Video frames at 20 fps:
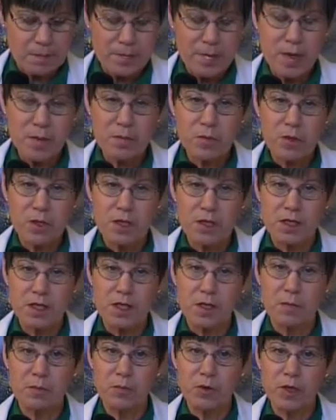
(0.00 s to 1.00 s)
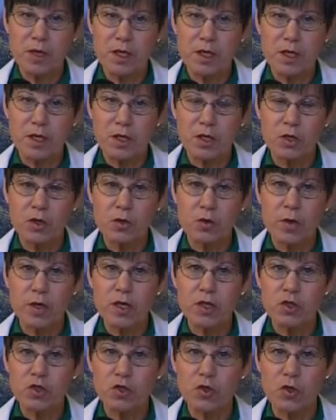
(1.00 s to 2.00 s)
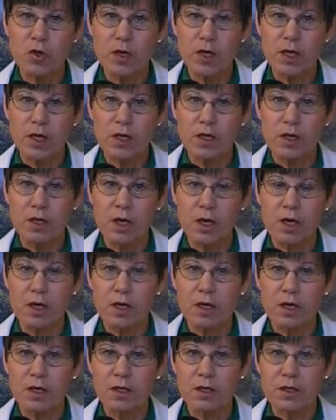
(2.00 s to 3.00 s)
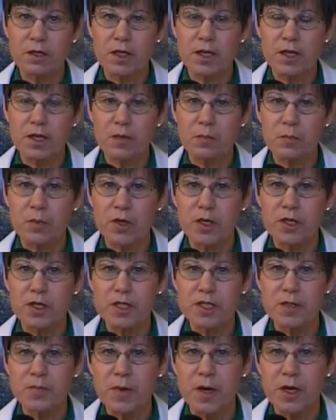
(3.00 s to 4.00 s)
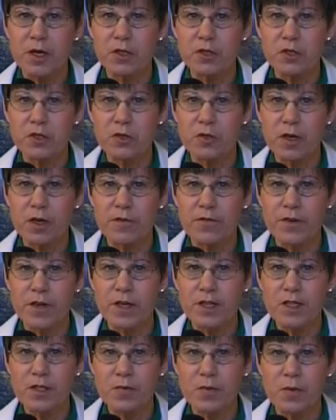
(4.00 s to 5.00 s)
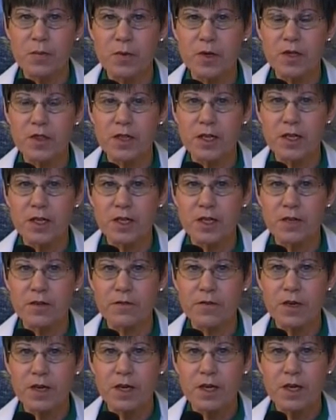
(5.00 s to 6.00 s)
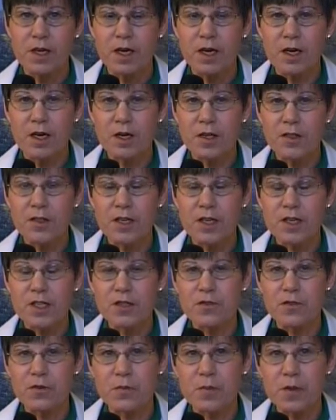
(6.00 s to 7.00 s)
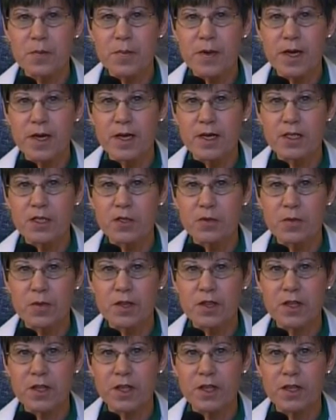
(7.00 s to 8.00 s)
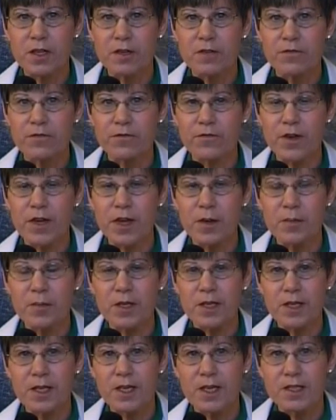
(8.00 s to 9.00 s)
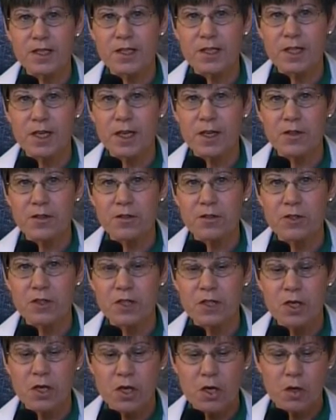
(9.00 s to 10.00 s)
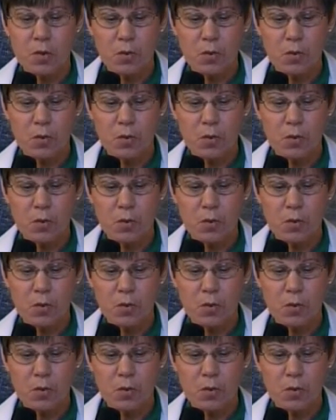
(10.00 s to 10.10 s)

Memories can bring great joy. Uh, they can bring a smile to our face when we think of uh, things from the past. We think of family get-togethers.